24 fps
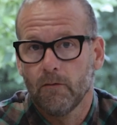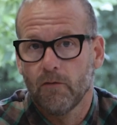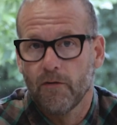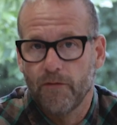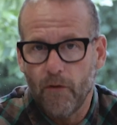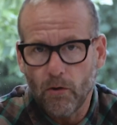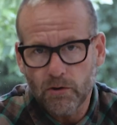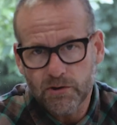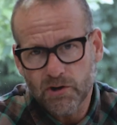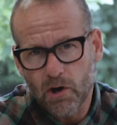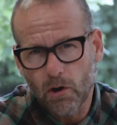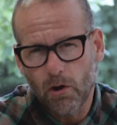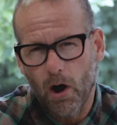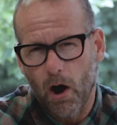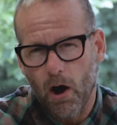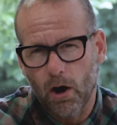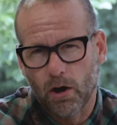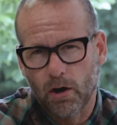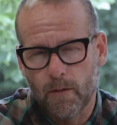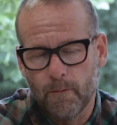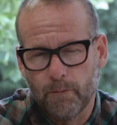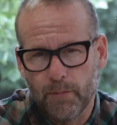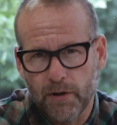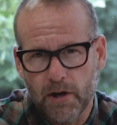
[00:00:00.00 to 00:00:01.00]
We've also got a
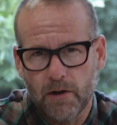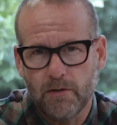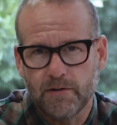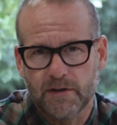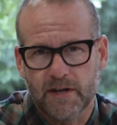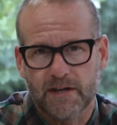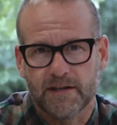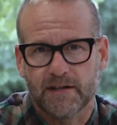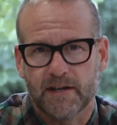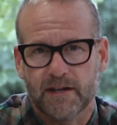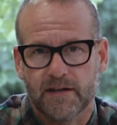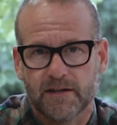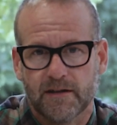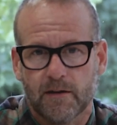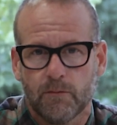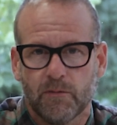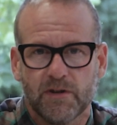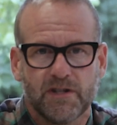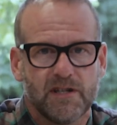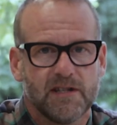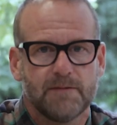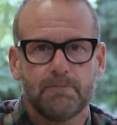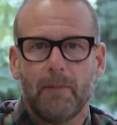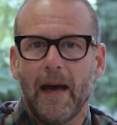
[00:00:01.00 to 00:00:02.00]
computer system,
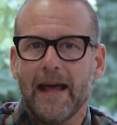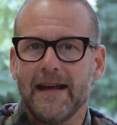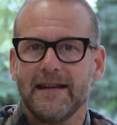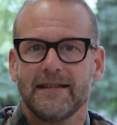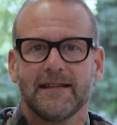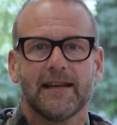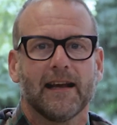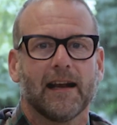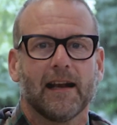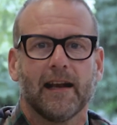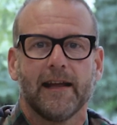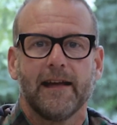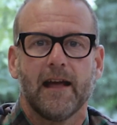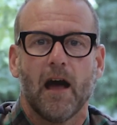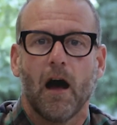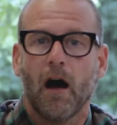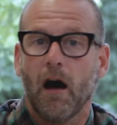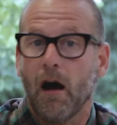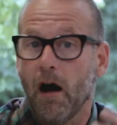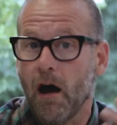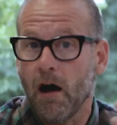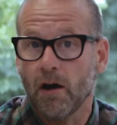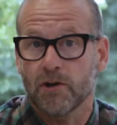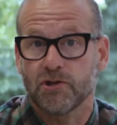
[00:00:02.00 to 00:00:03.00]
which is basically a
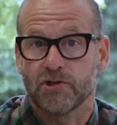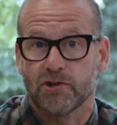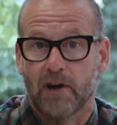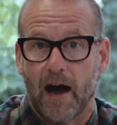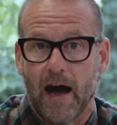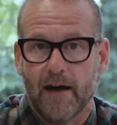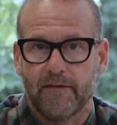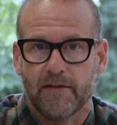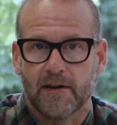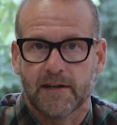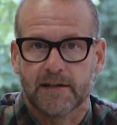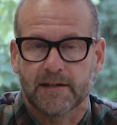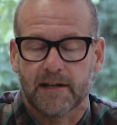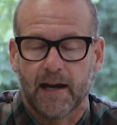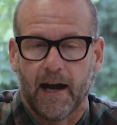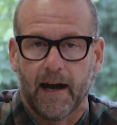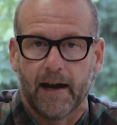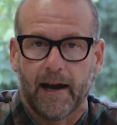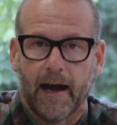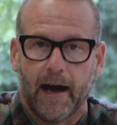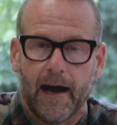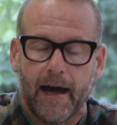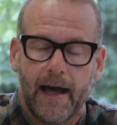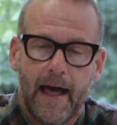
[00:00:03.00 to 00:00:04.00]
hard drive
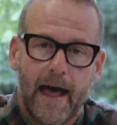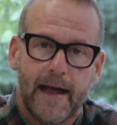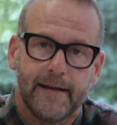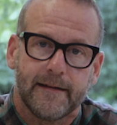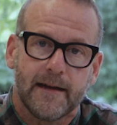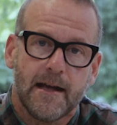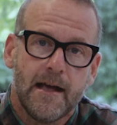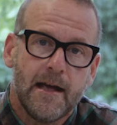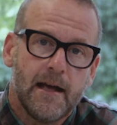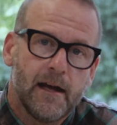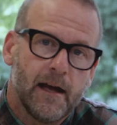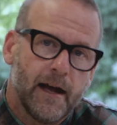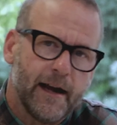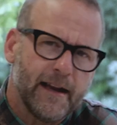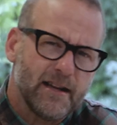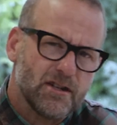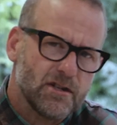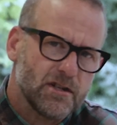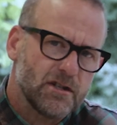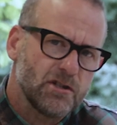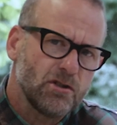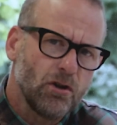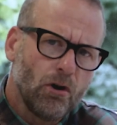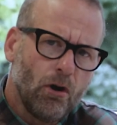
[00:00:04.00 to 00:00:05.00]
inside our head. And it
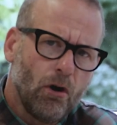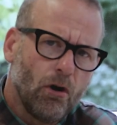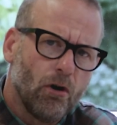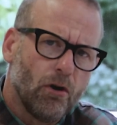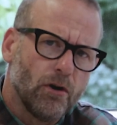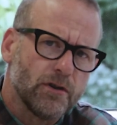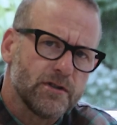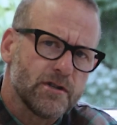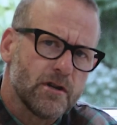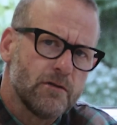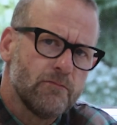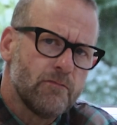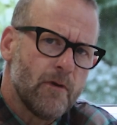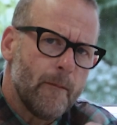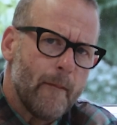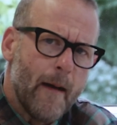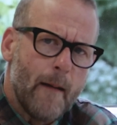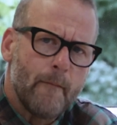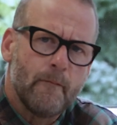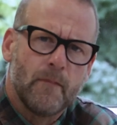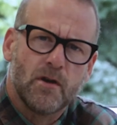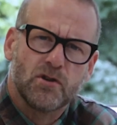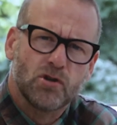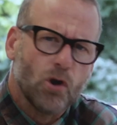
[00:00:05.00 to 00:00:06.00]
stores and
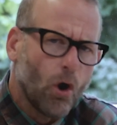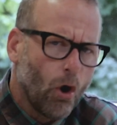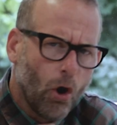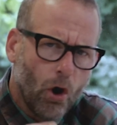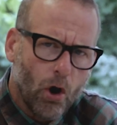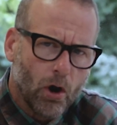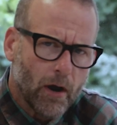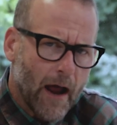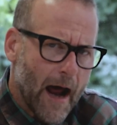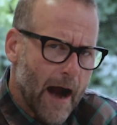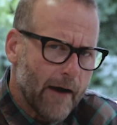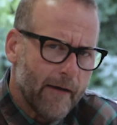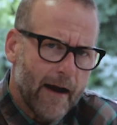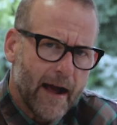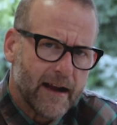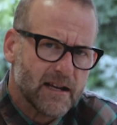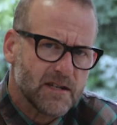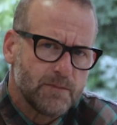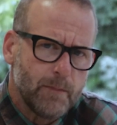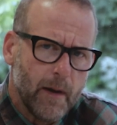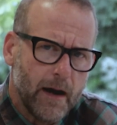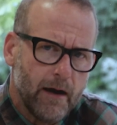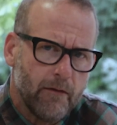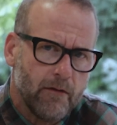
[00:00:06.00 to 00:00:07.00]
remembers all our
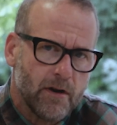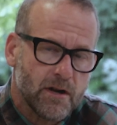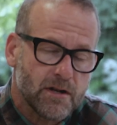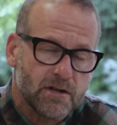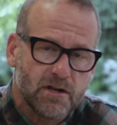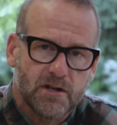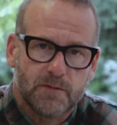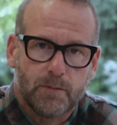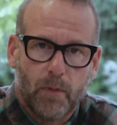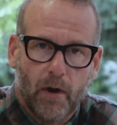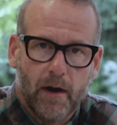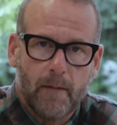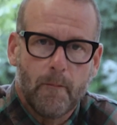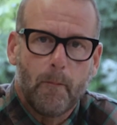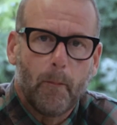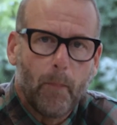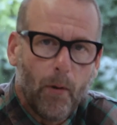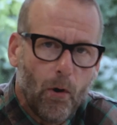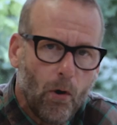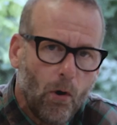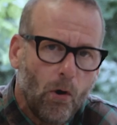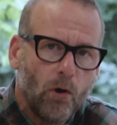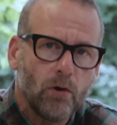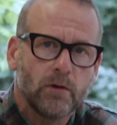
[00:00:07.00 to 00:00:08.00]
experiences, but
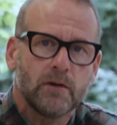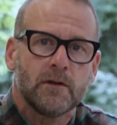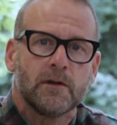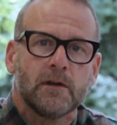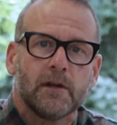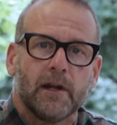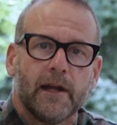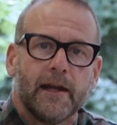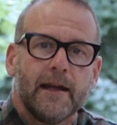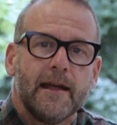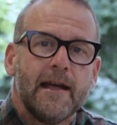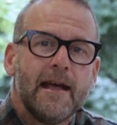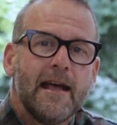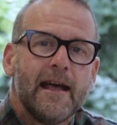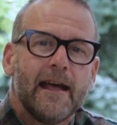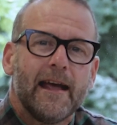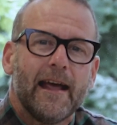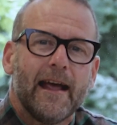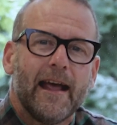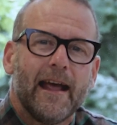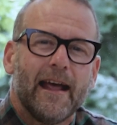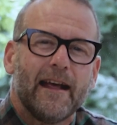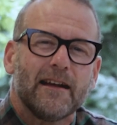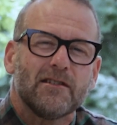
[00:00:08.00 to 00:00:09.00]
importantly,
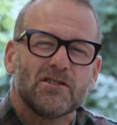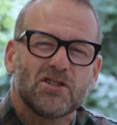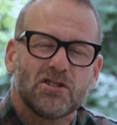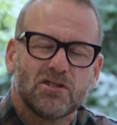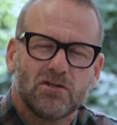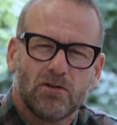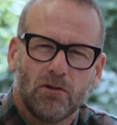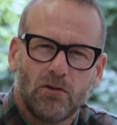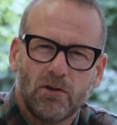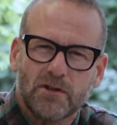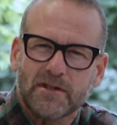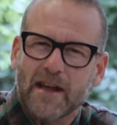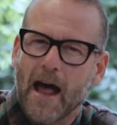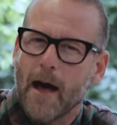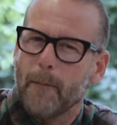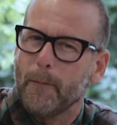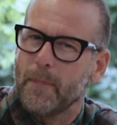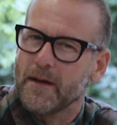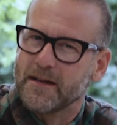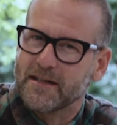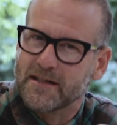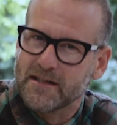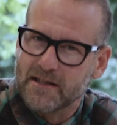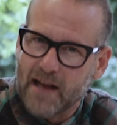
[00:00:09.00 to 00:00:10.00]
it stores our
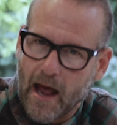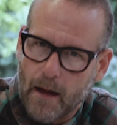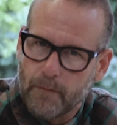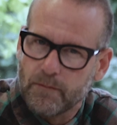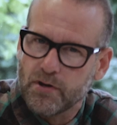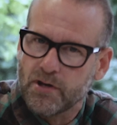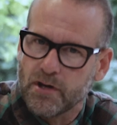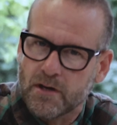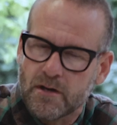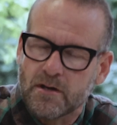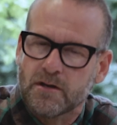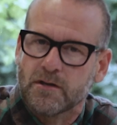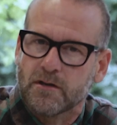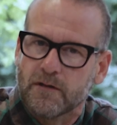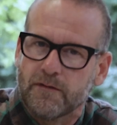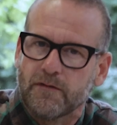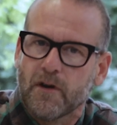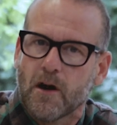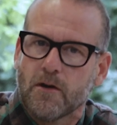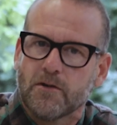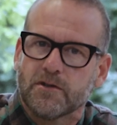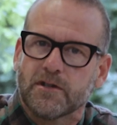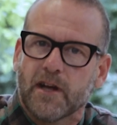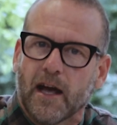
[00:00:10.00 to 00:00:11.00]
perceptions
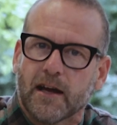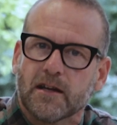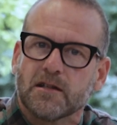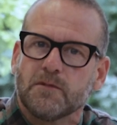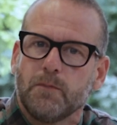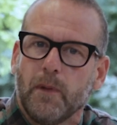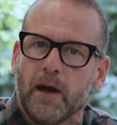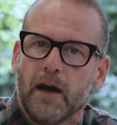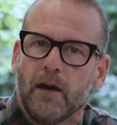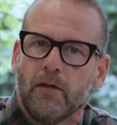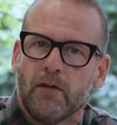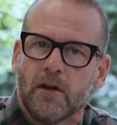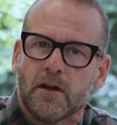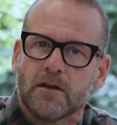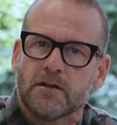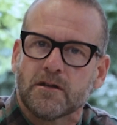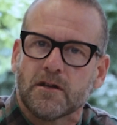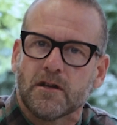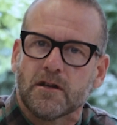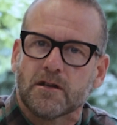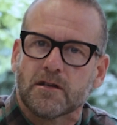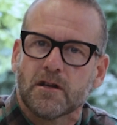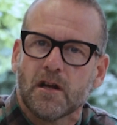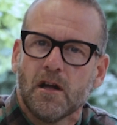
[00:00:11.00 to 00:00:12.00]
of those
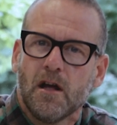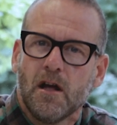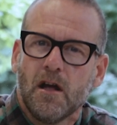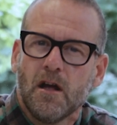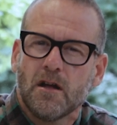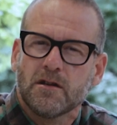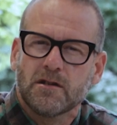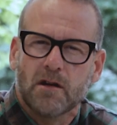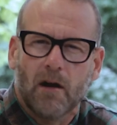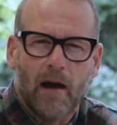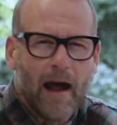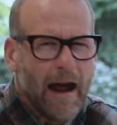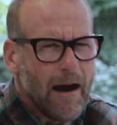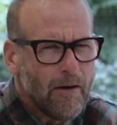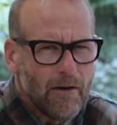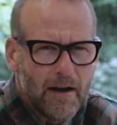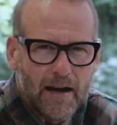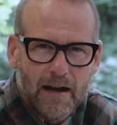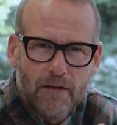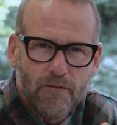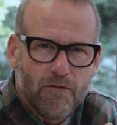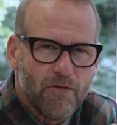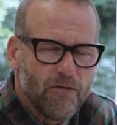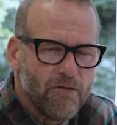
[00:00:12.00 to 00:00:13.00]
experiences. So how
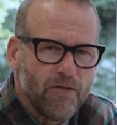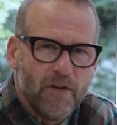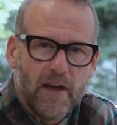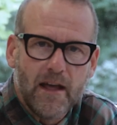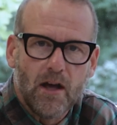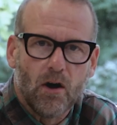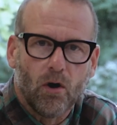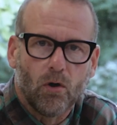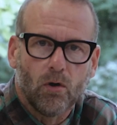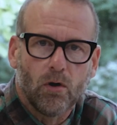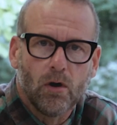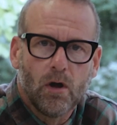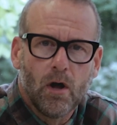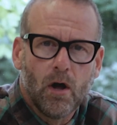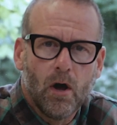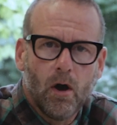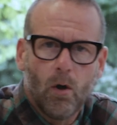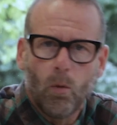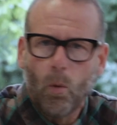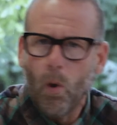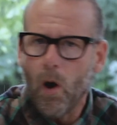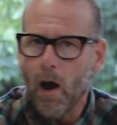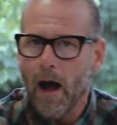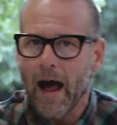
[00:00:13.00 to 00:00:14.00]
did it feel?
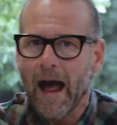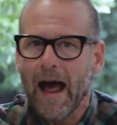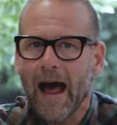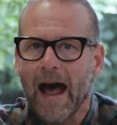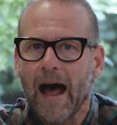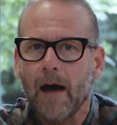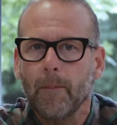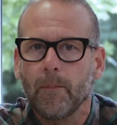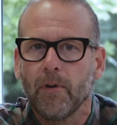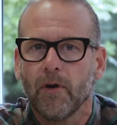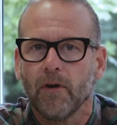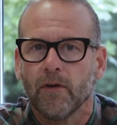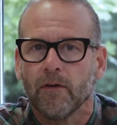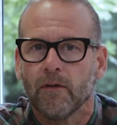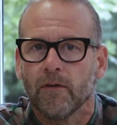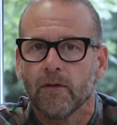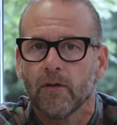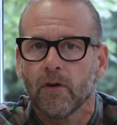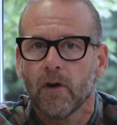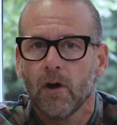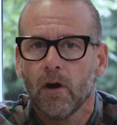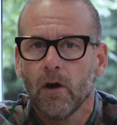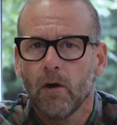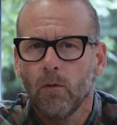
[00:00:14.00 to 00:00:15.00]
What
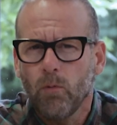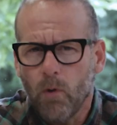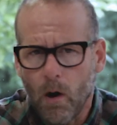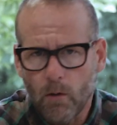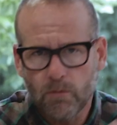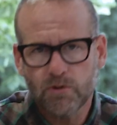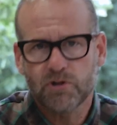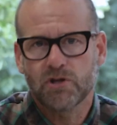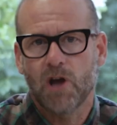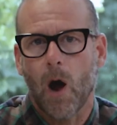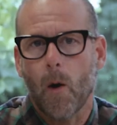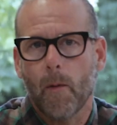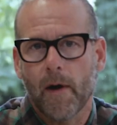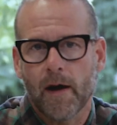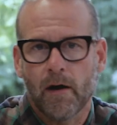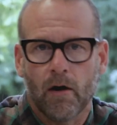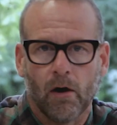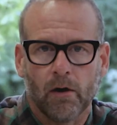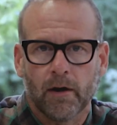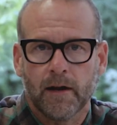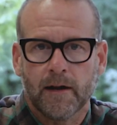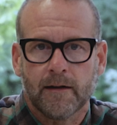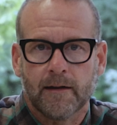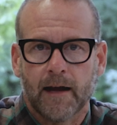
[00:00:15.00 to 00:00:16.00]
happened? What was going
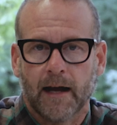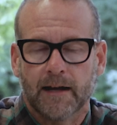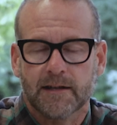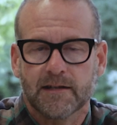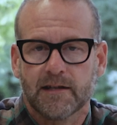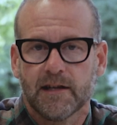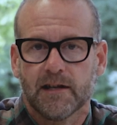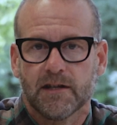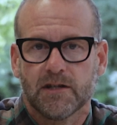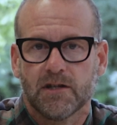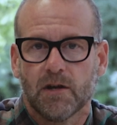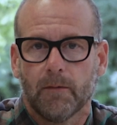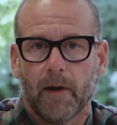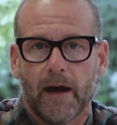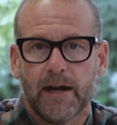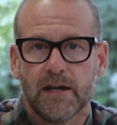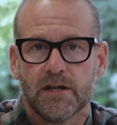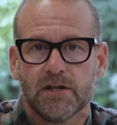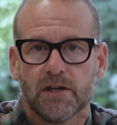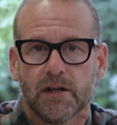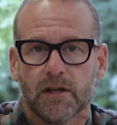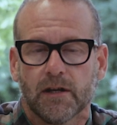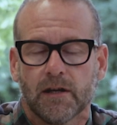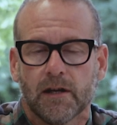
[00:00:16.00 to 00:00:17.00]
on in that
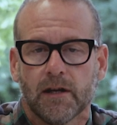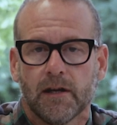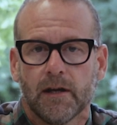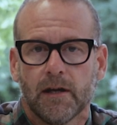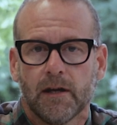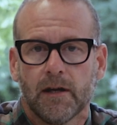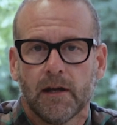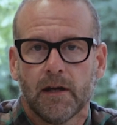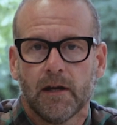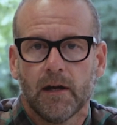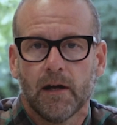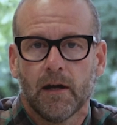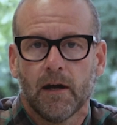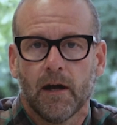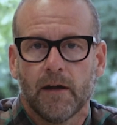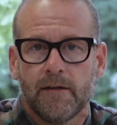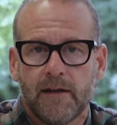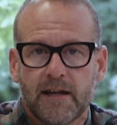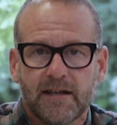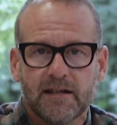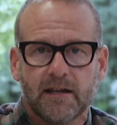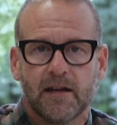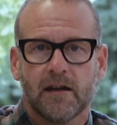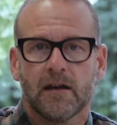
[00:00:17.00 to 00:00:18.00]
situation?
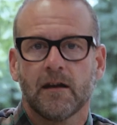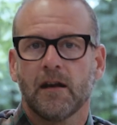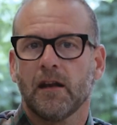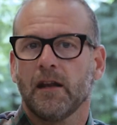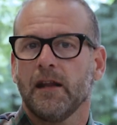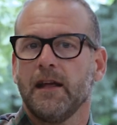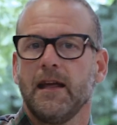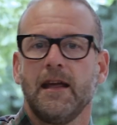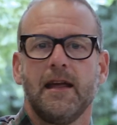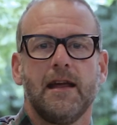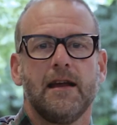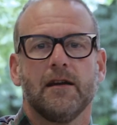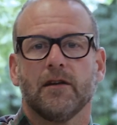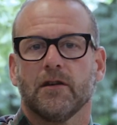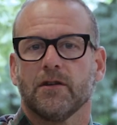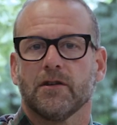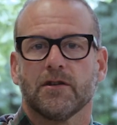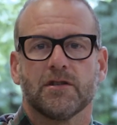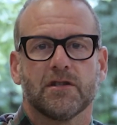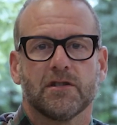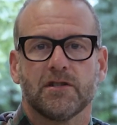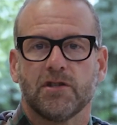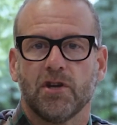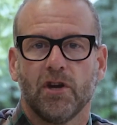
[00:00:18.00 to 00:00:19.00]
And this can lead
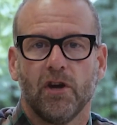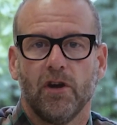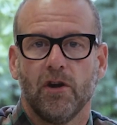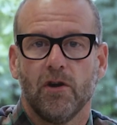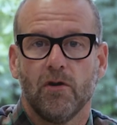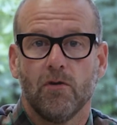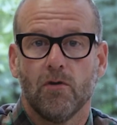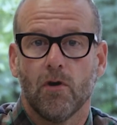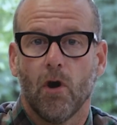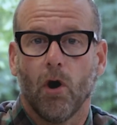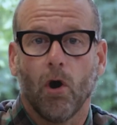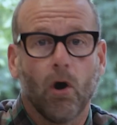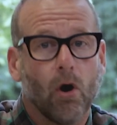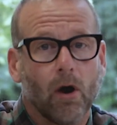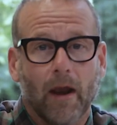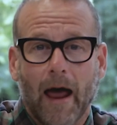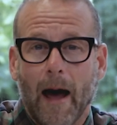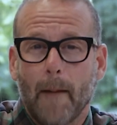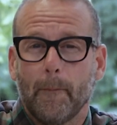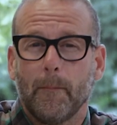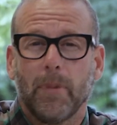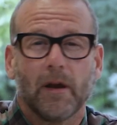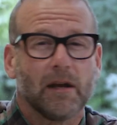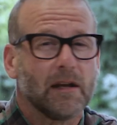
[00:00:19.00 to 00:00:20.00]
us to all
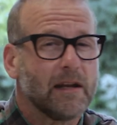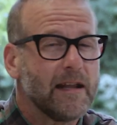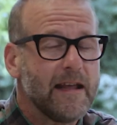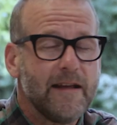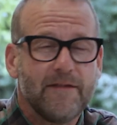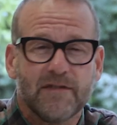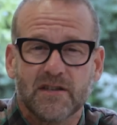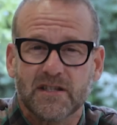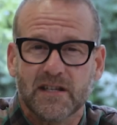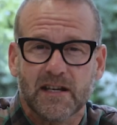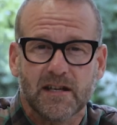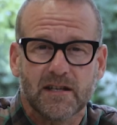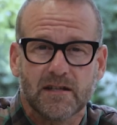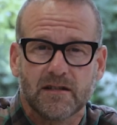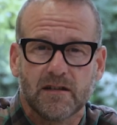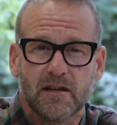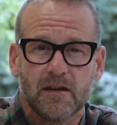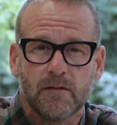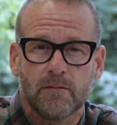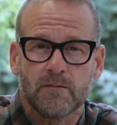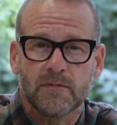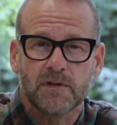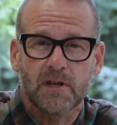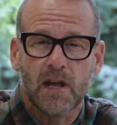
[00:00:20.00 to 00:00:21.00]
our belief
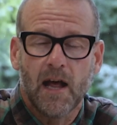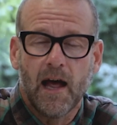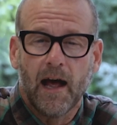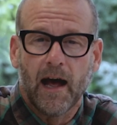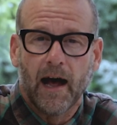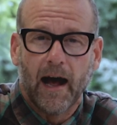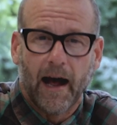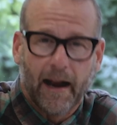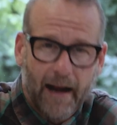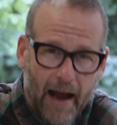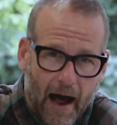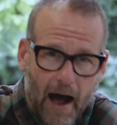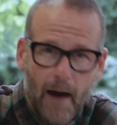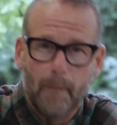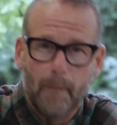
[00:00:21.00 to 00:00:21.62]
systems and